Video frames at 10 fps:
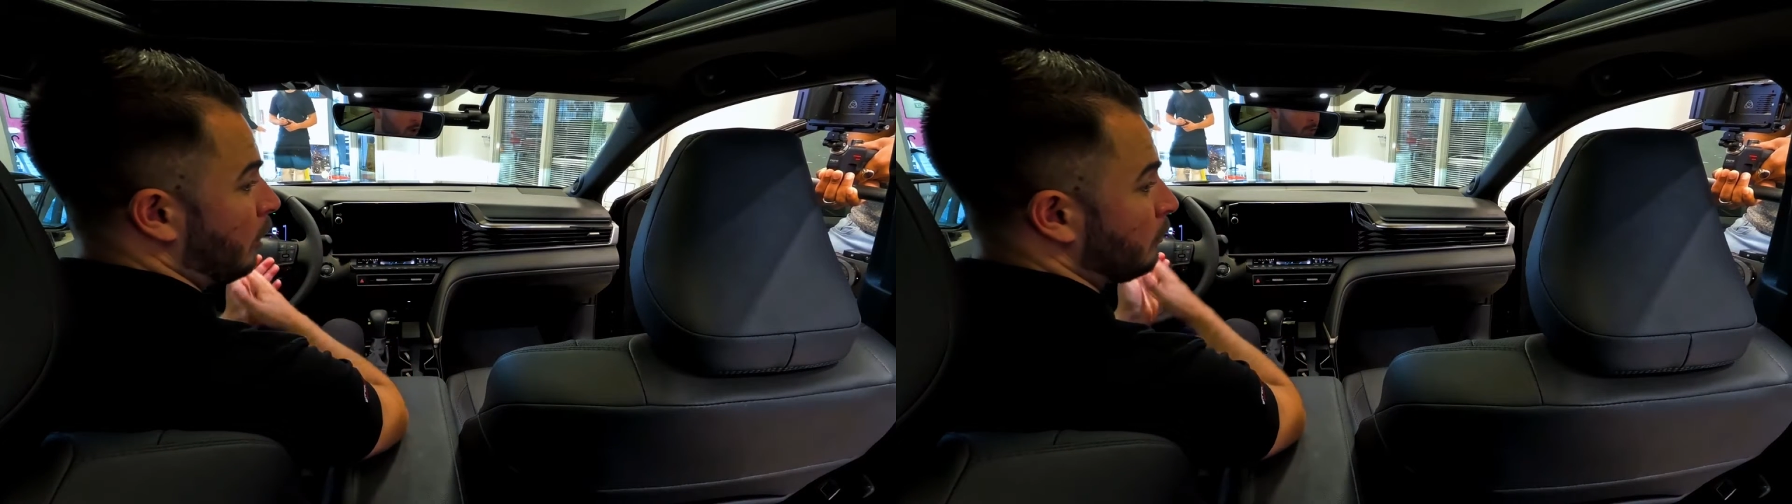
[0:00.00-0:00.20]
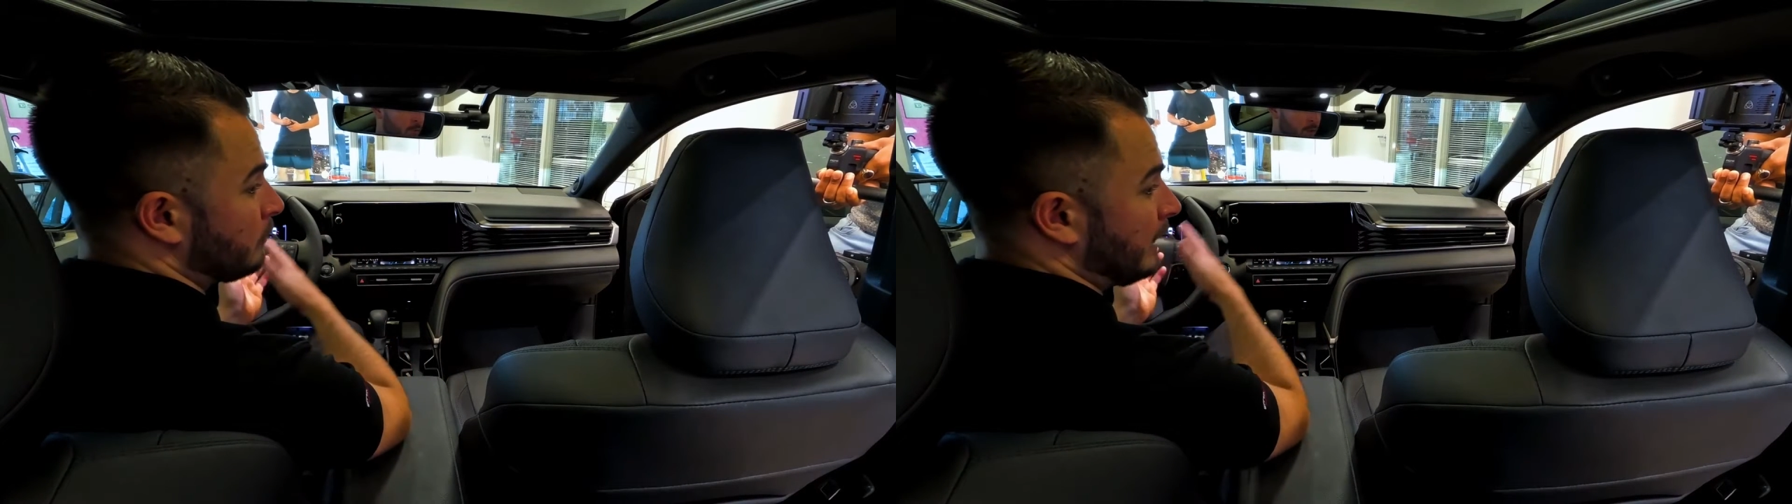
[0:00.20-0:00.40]

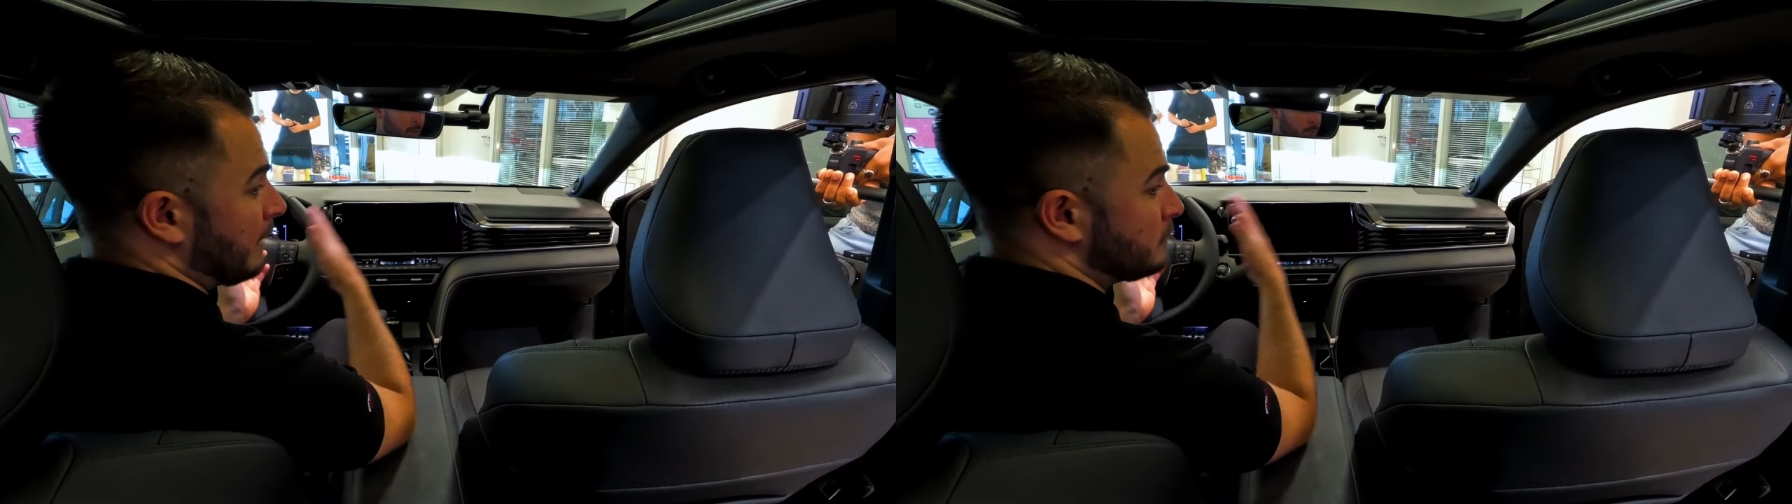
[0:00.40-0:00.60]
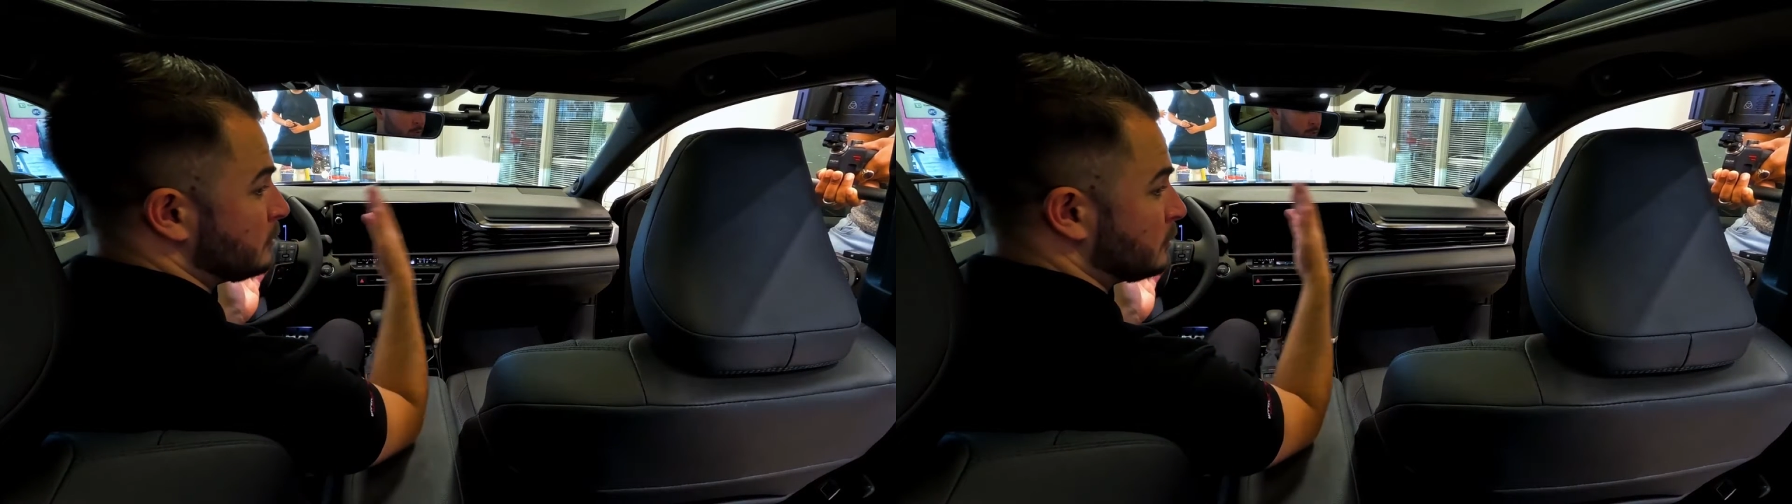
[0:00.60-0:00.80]
all the way
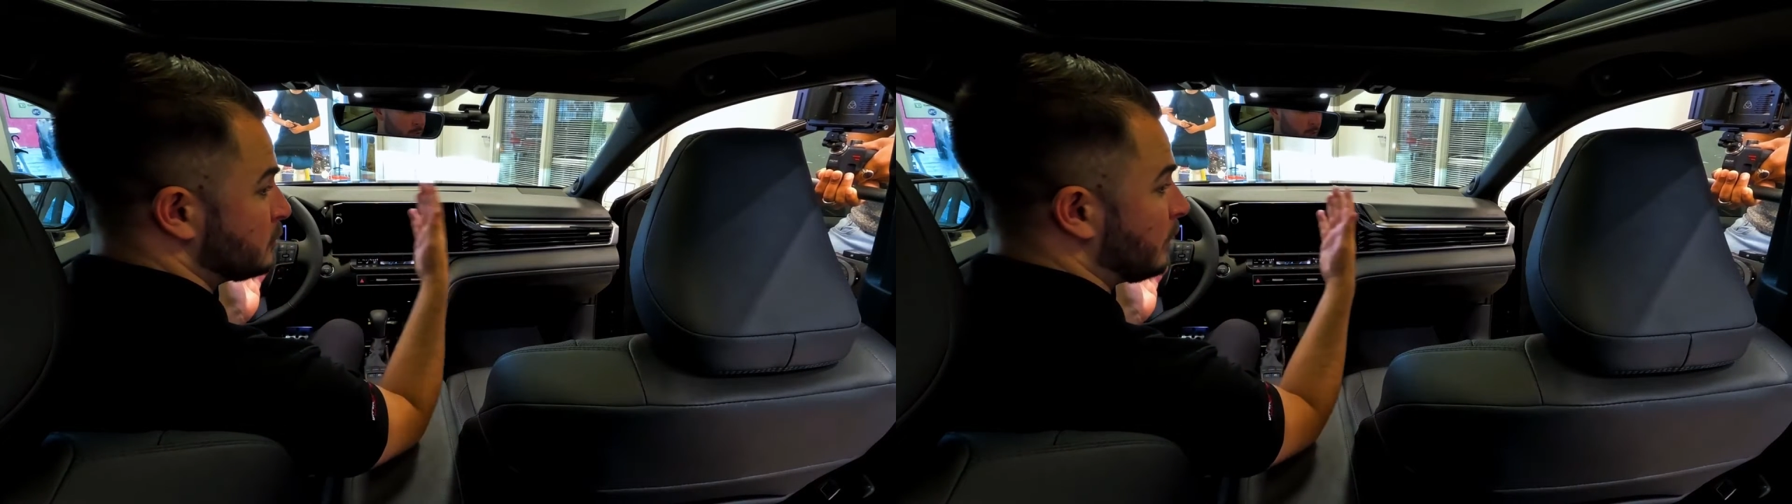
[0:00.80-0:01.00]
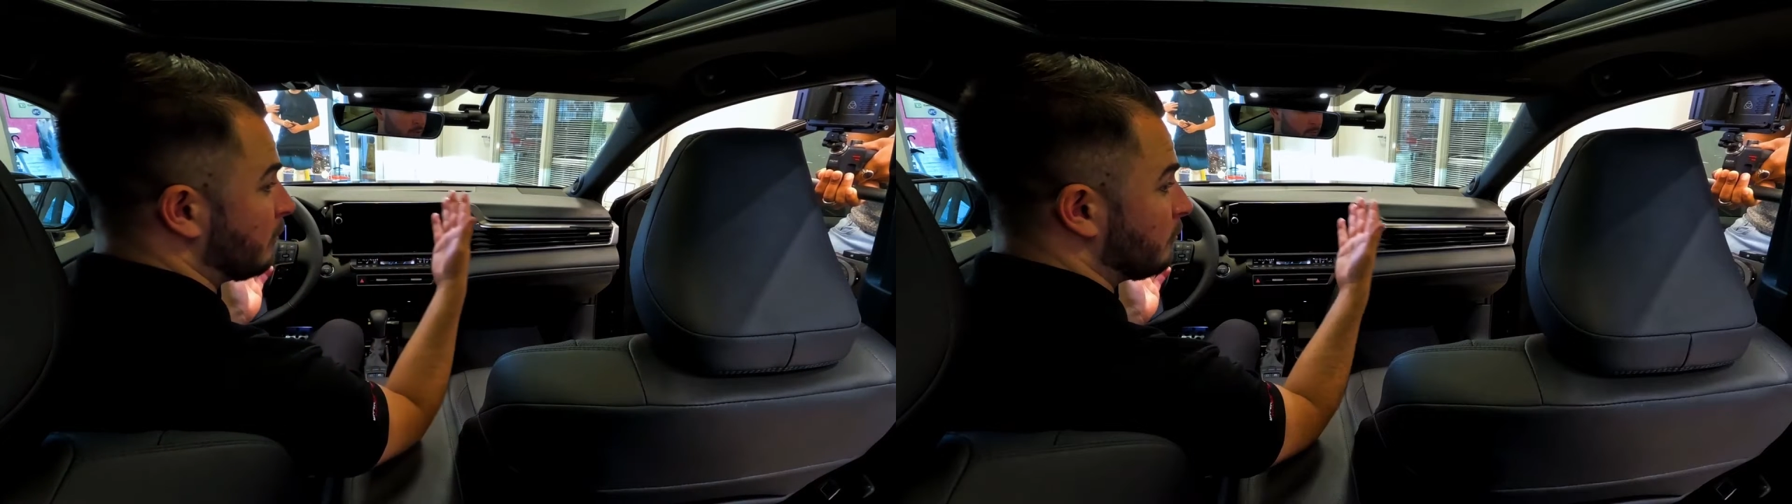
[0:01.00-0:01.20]
up to a
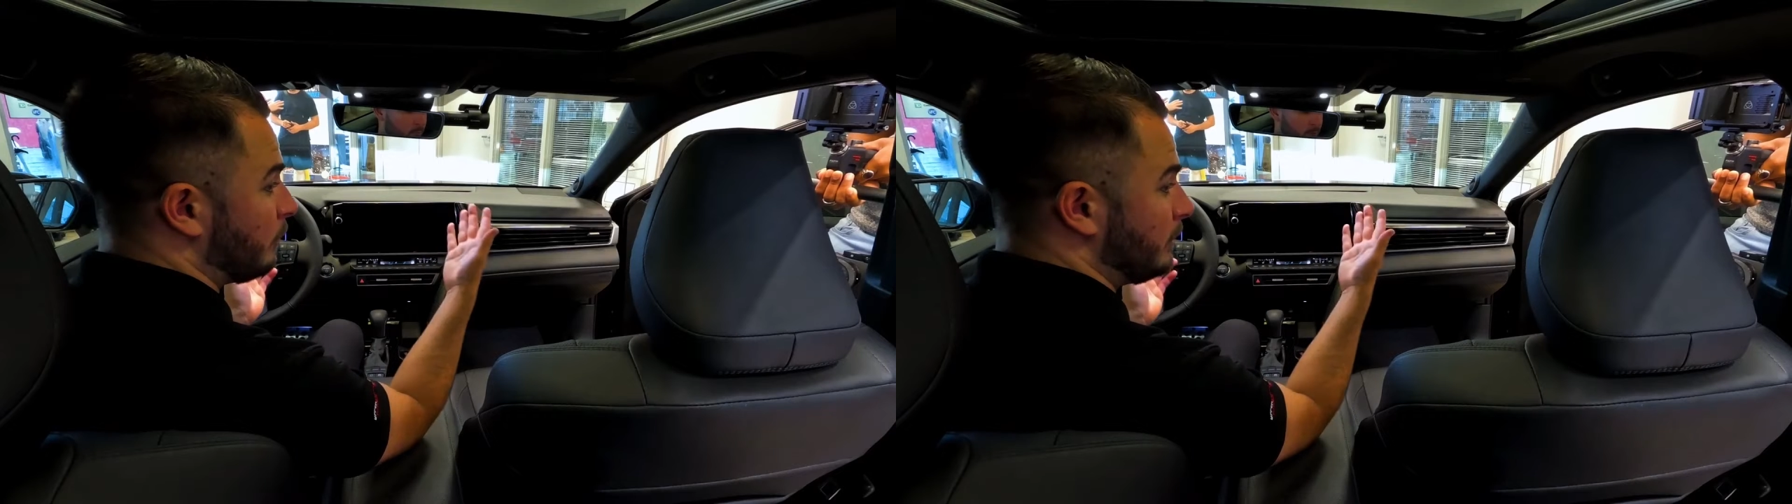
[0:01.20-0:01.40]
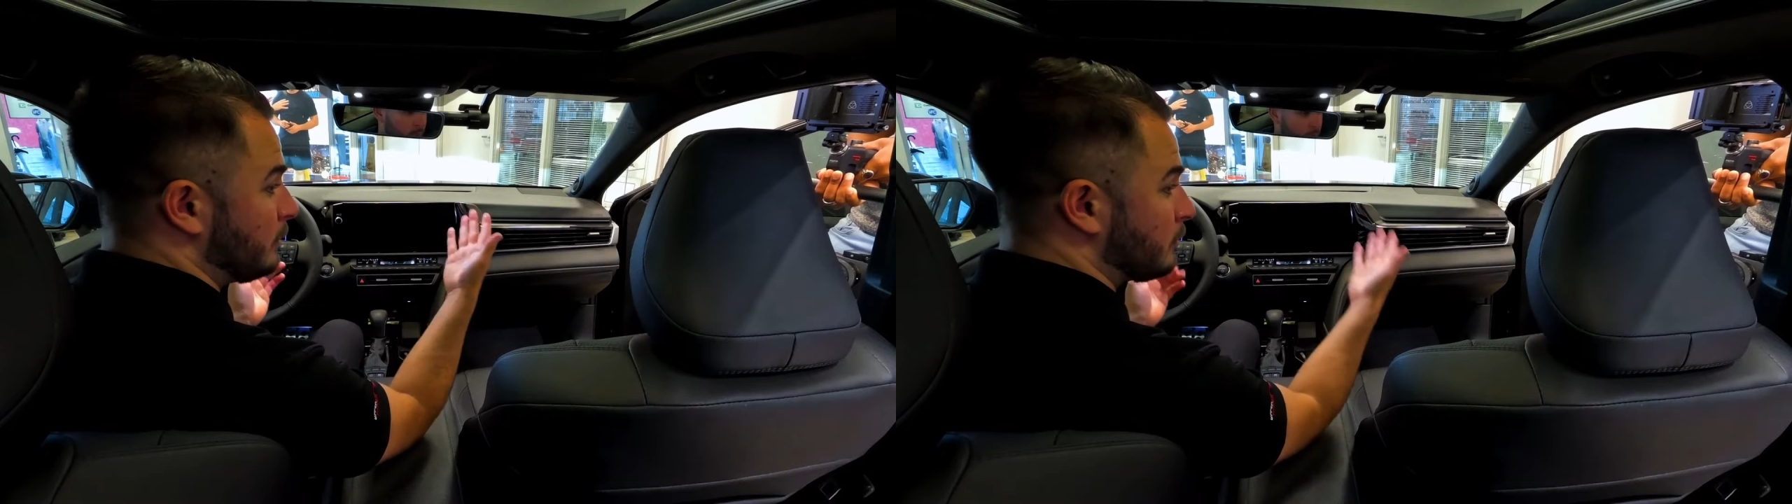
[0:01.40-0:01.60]

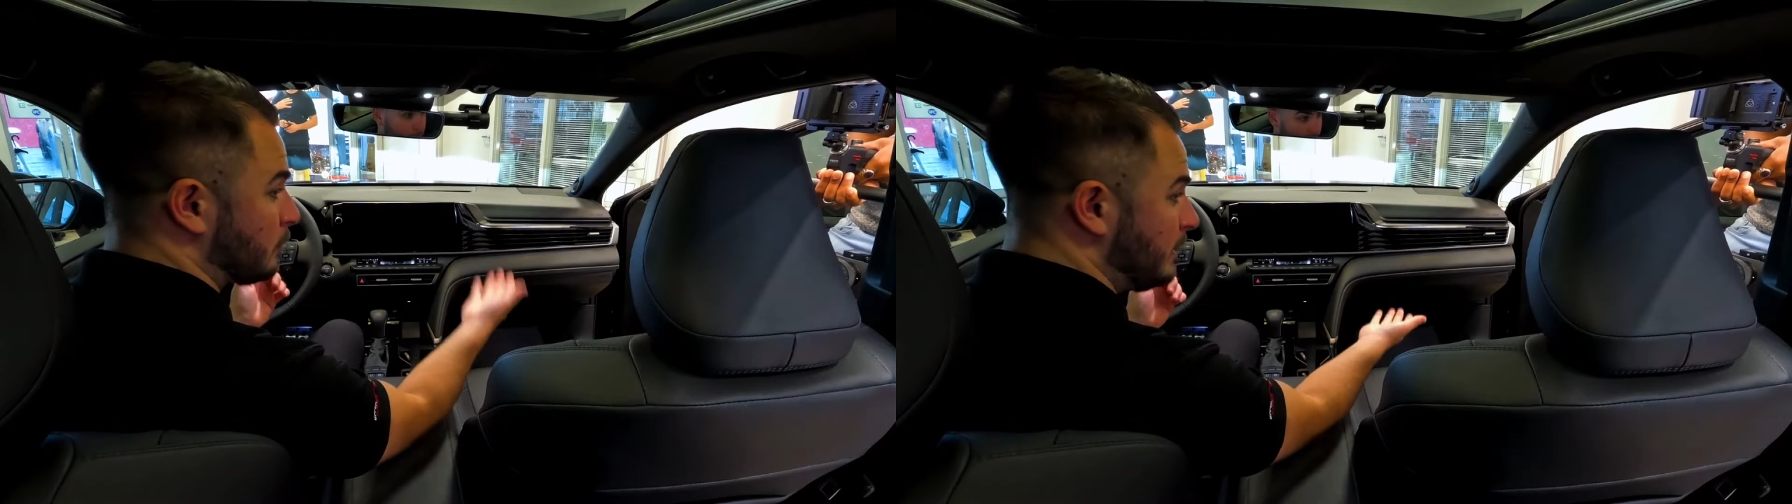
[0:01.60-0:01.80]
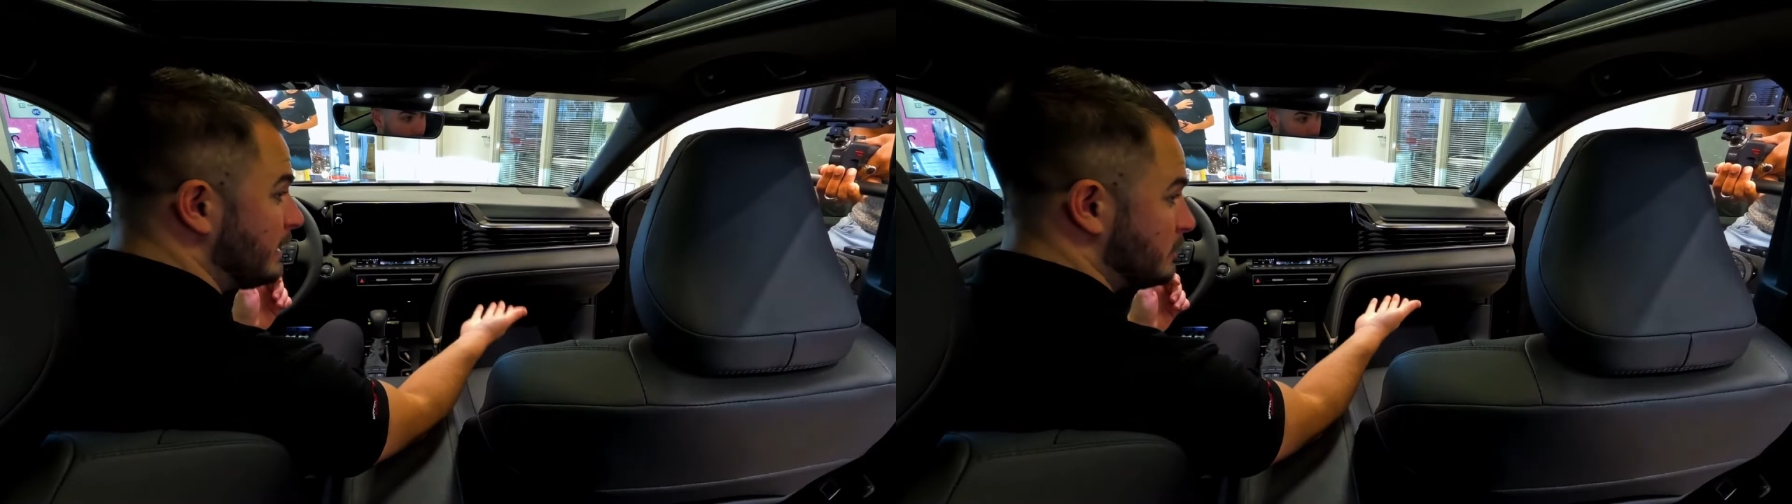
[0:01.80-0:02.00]

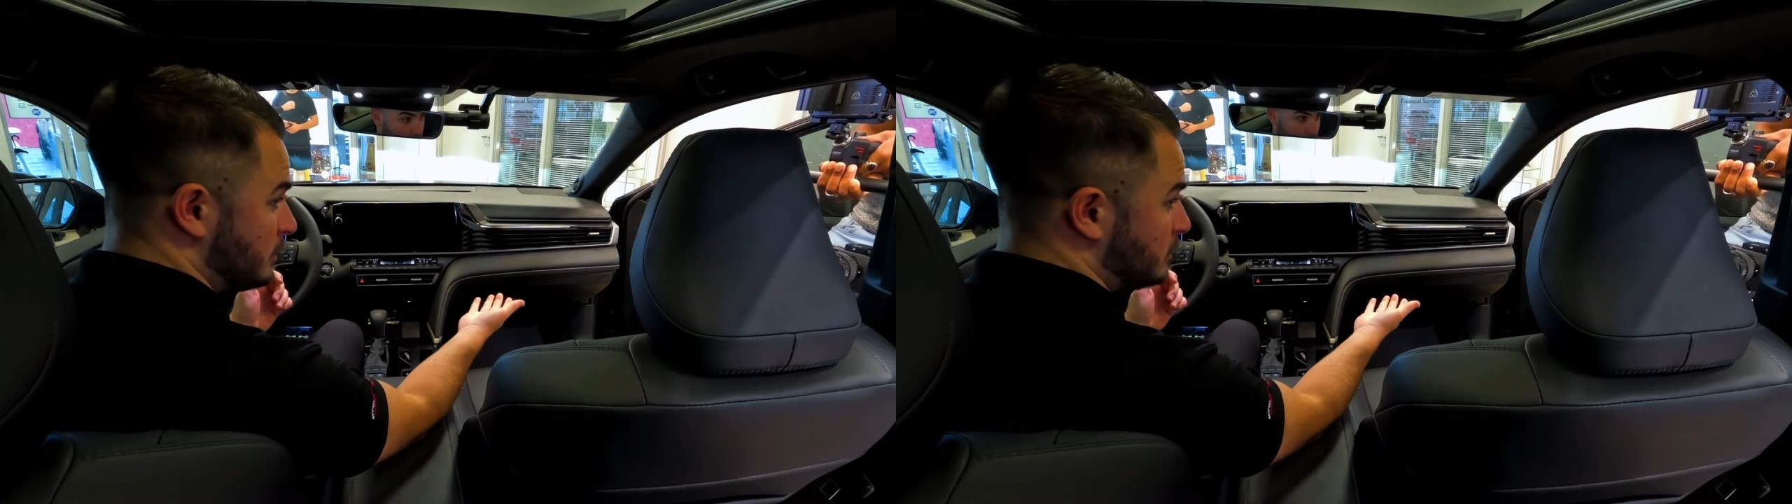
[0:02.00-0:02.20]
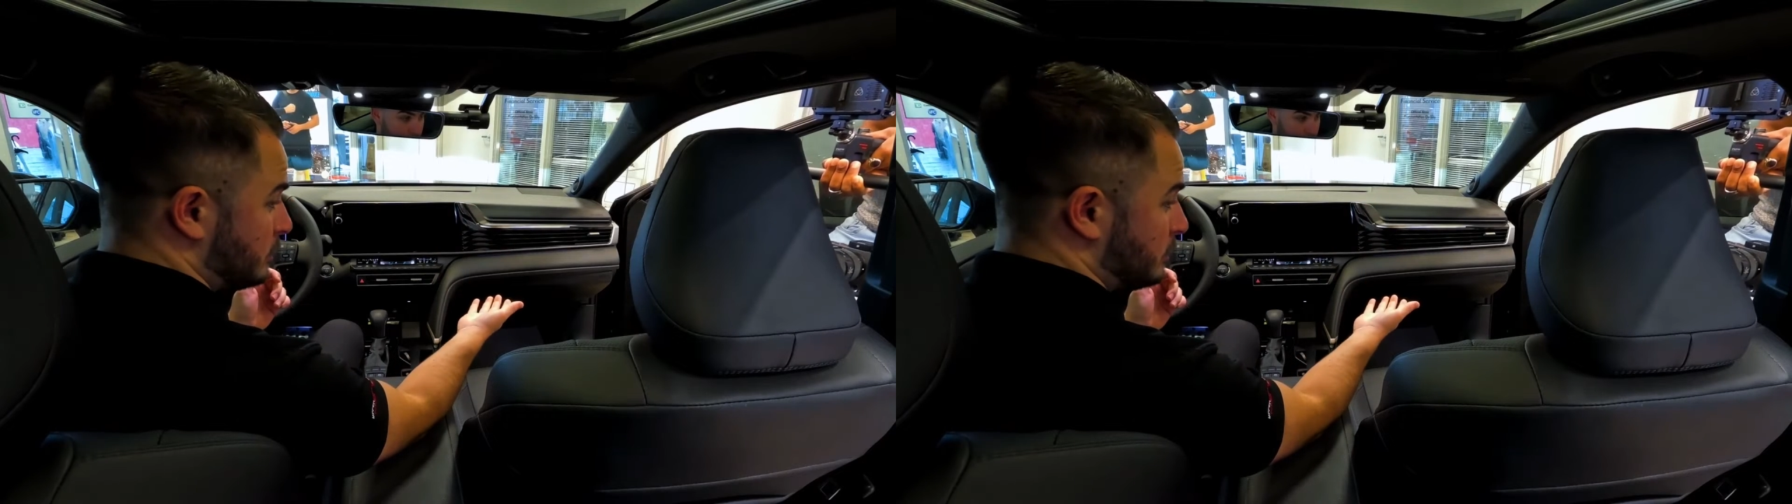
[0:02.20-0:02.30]
12.3-inch